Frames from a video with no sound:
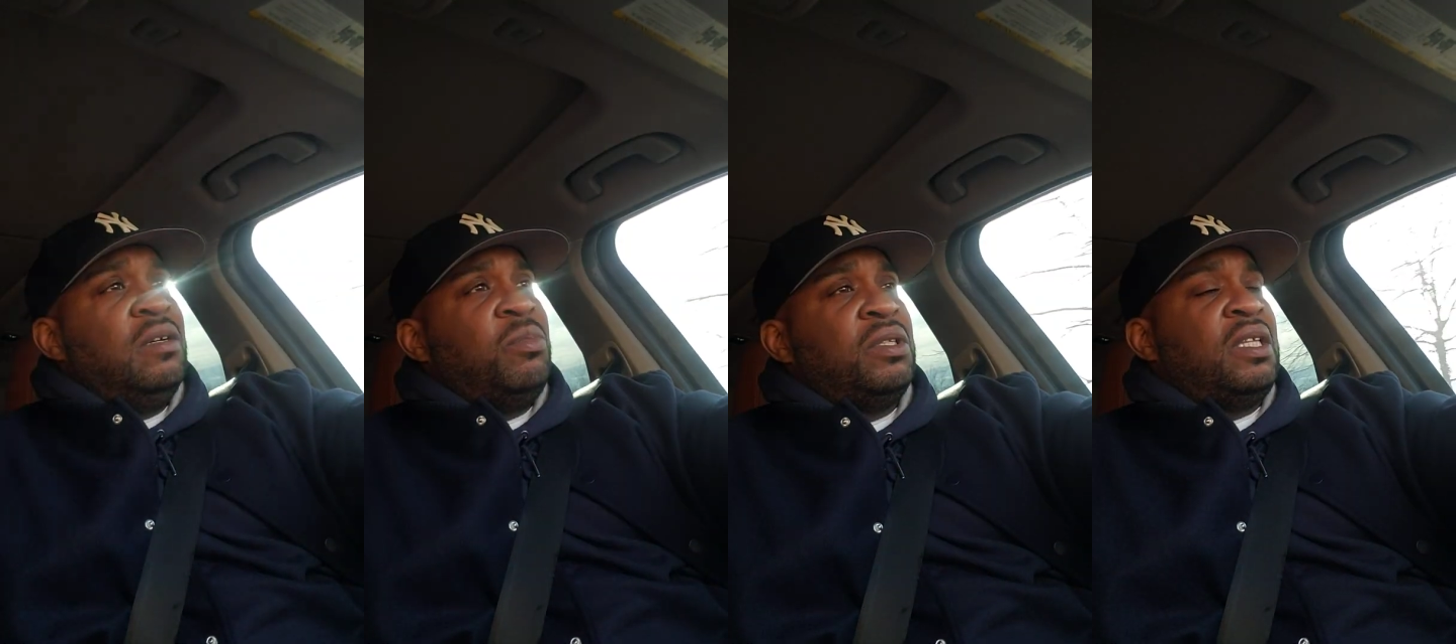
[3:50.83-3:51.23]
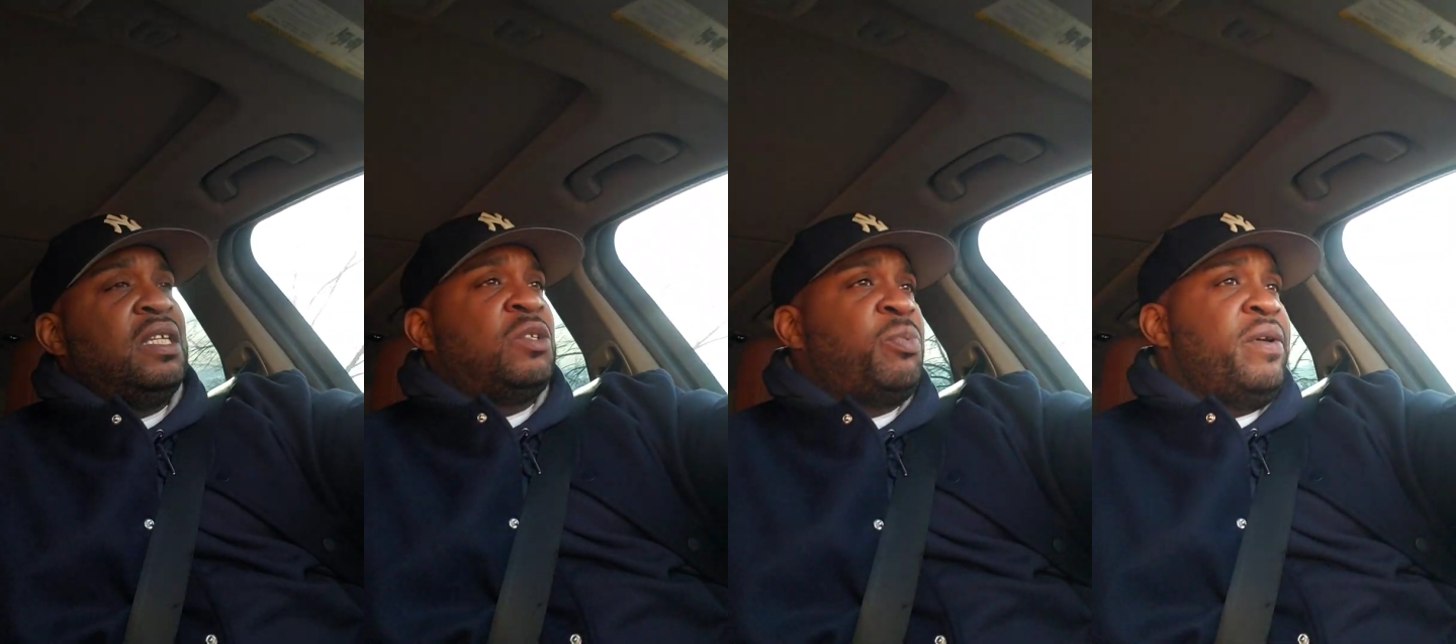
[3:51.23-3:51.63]
but the
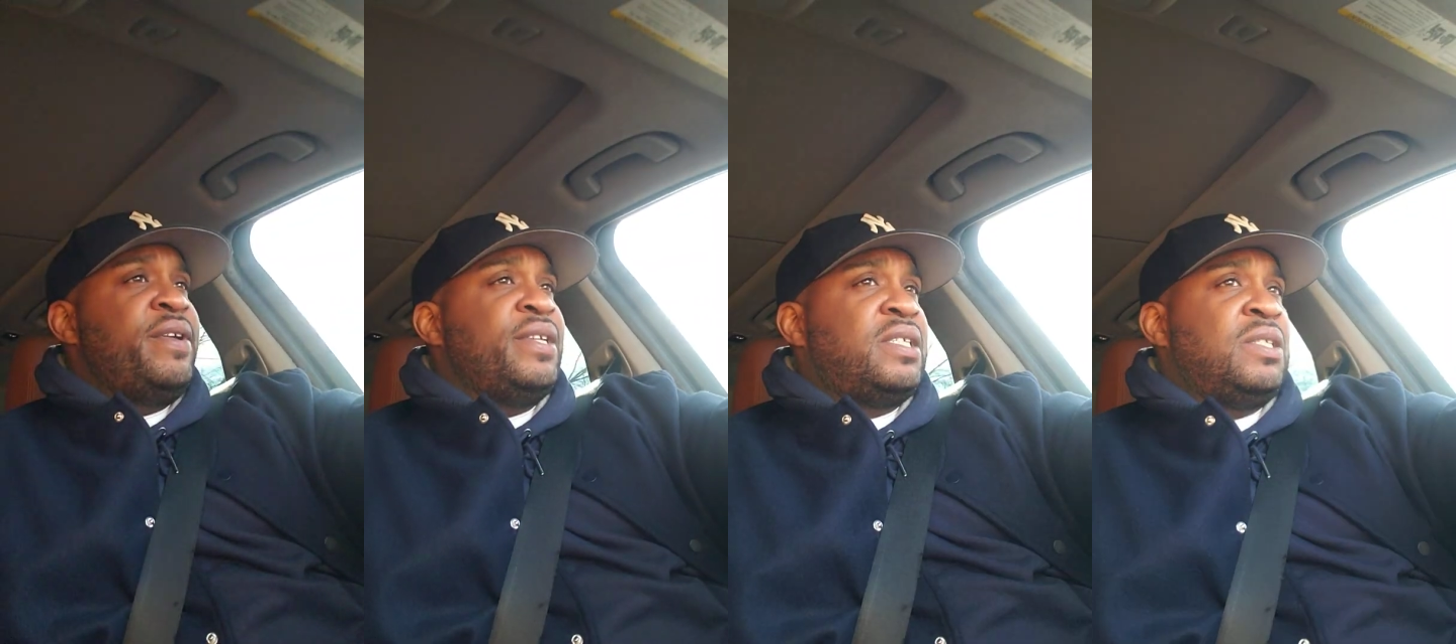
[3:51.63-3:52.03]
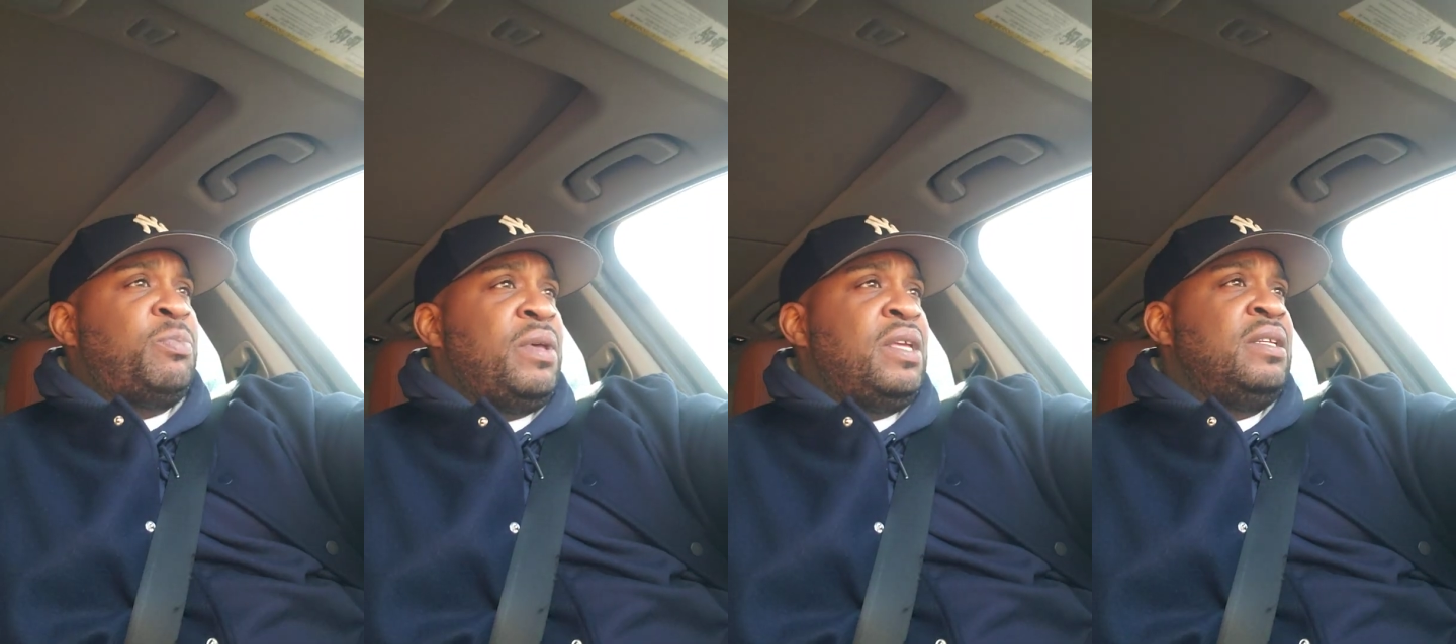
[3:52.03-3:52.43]
experience has
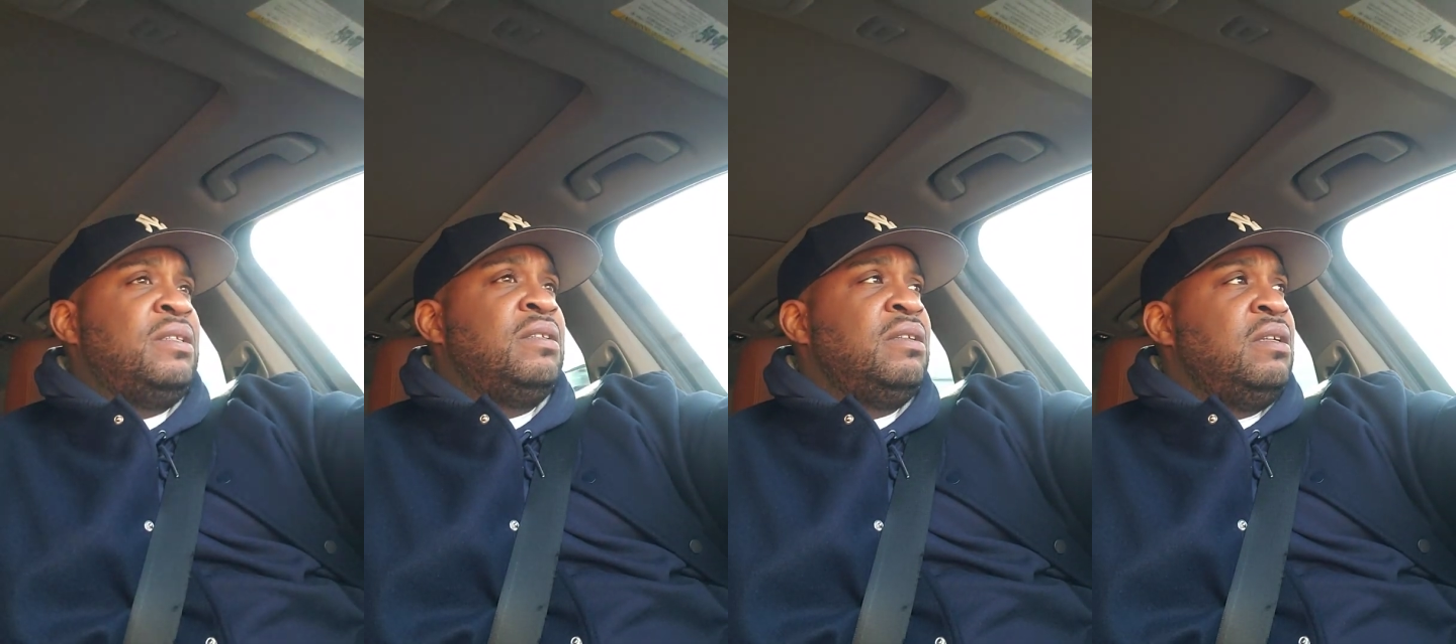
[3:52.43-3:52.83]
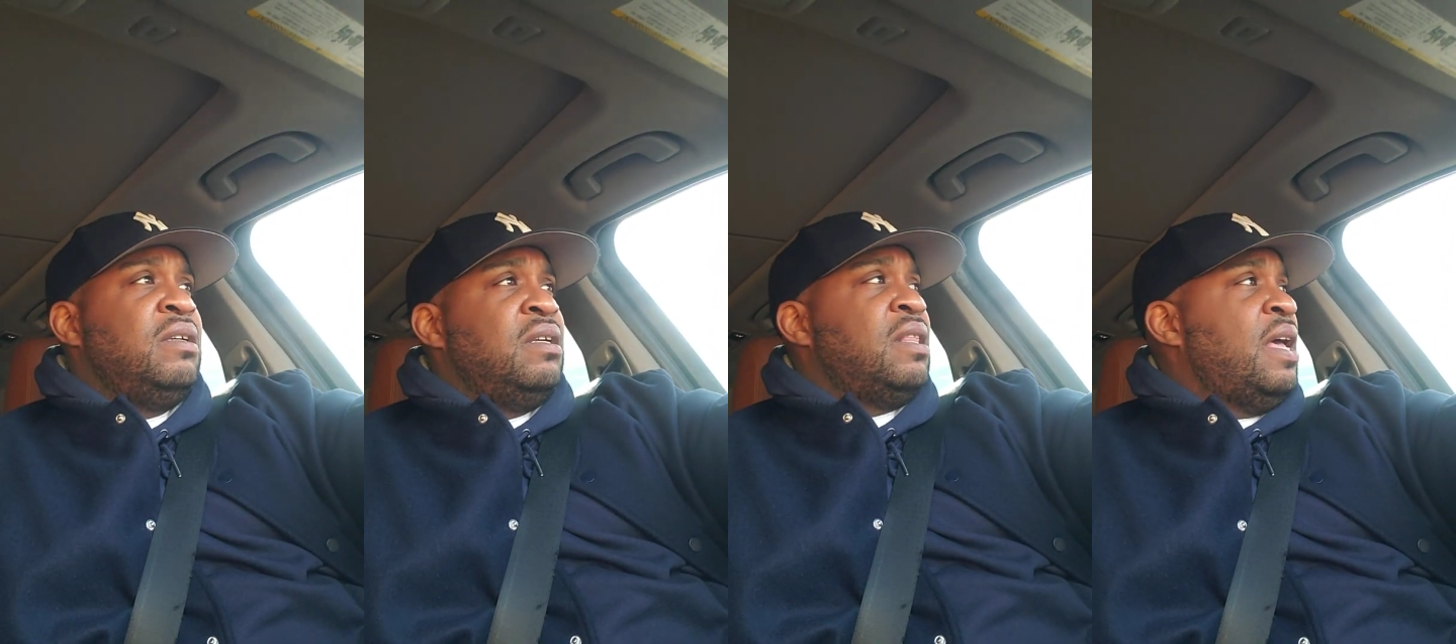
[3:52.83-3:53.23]
been,
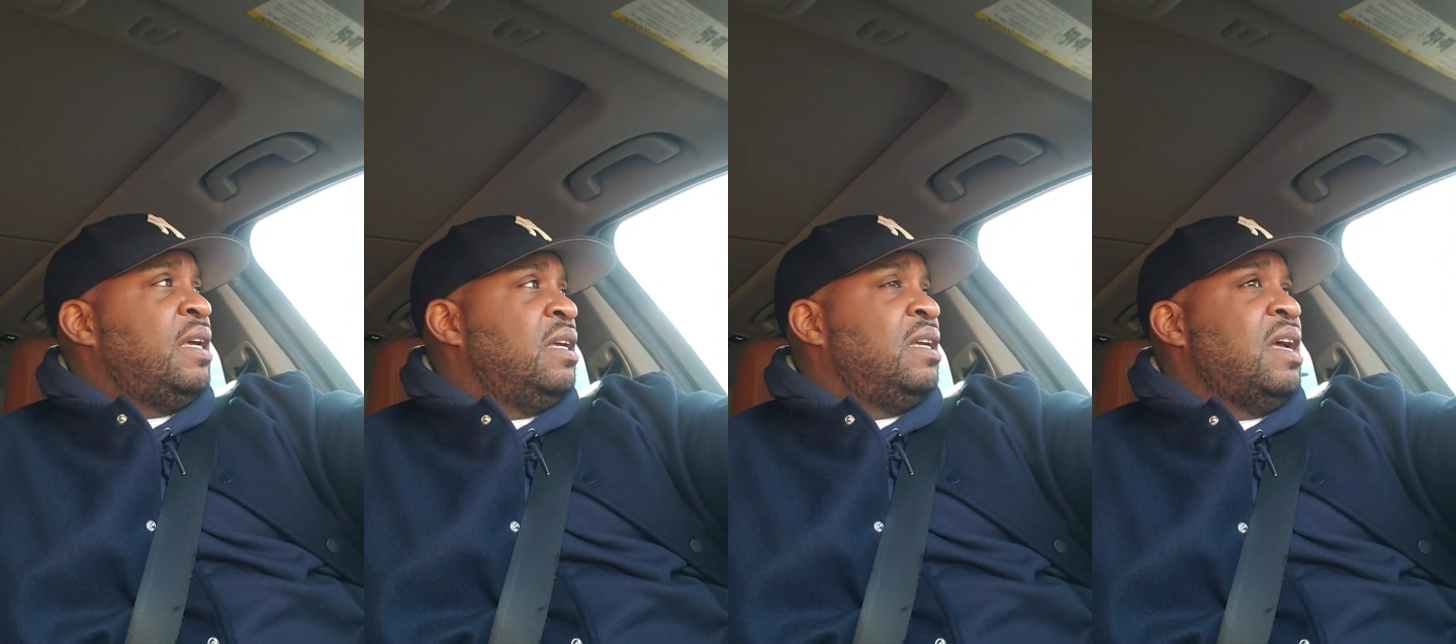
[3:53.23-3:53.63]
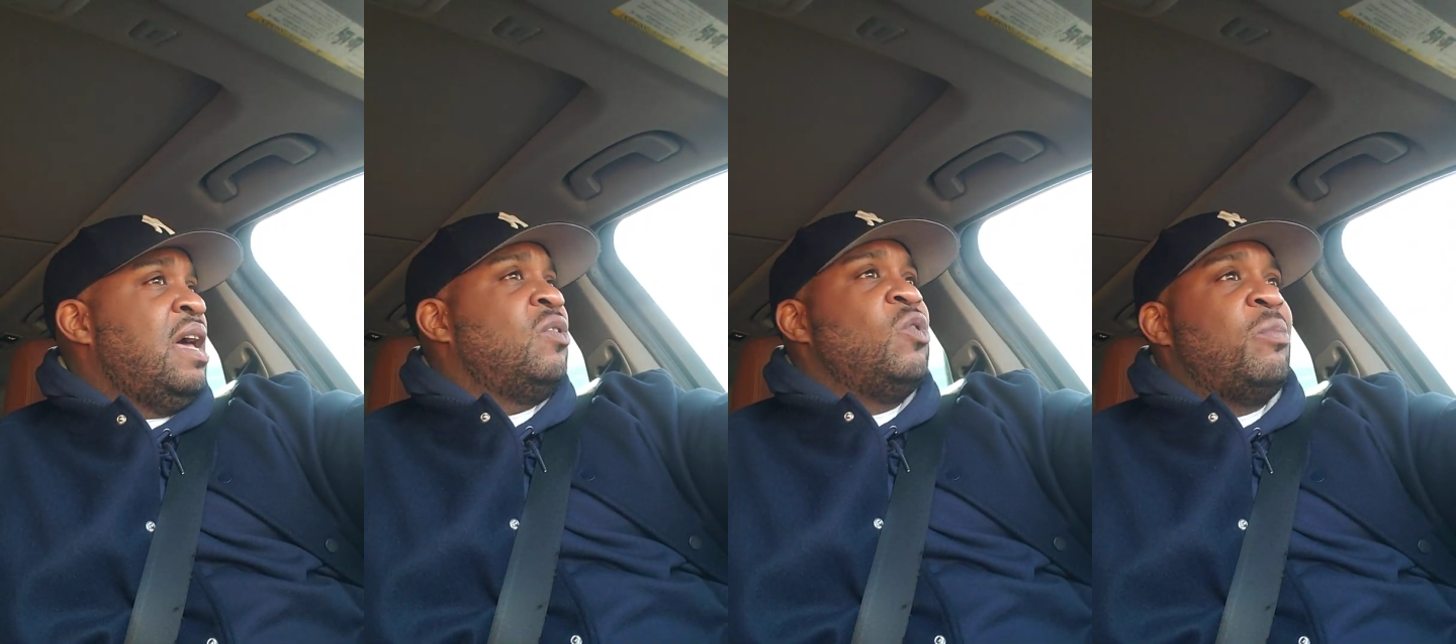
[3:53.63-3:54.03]
like, I
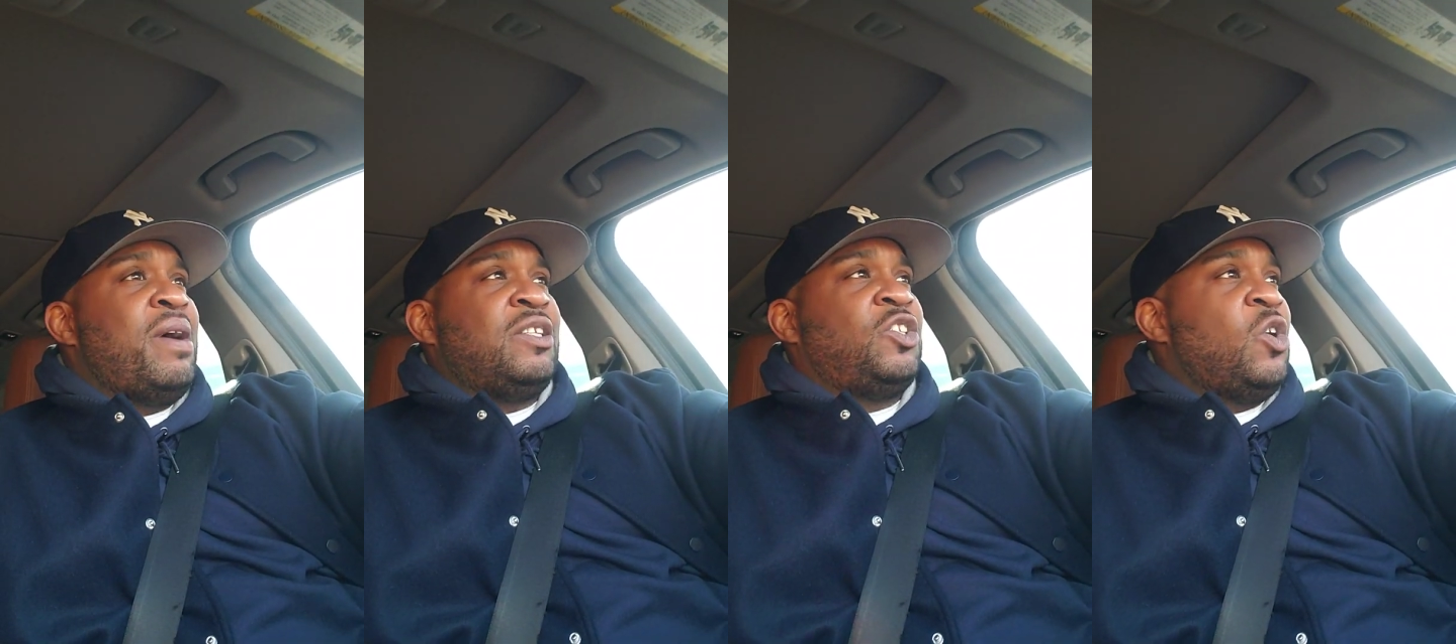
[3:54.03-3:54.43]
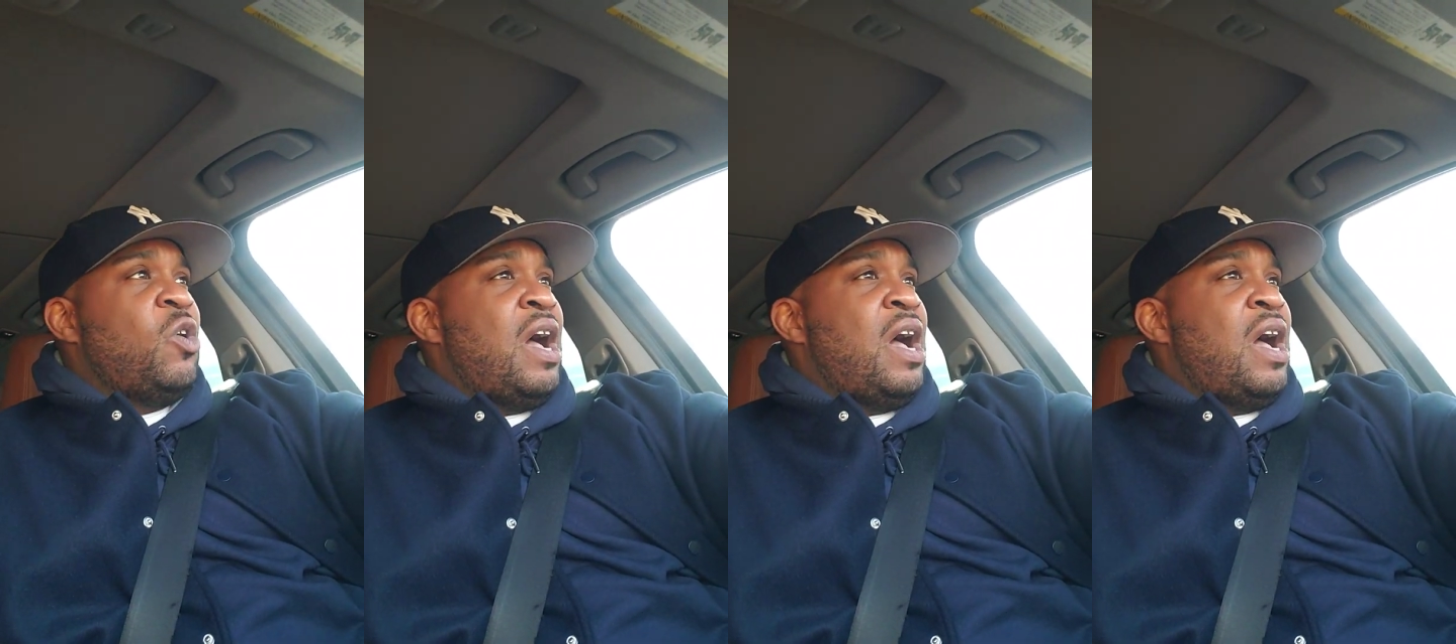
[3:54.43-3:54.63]
don't know about y'all.